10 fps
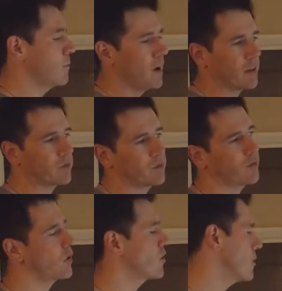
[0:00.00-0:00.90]
My
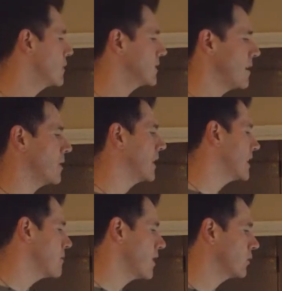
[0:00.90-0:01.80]
phone numbers and my
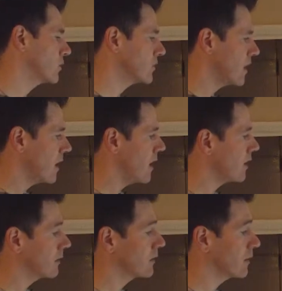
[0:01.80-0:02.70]
emails are,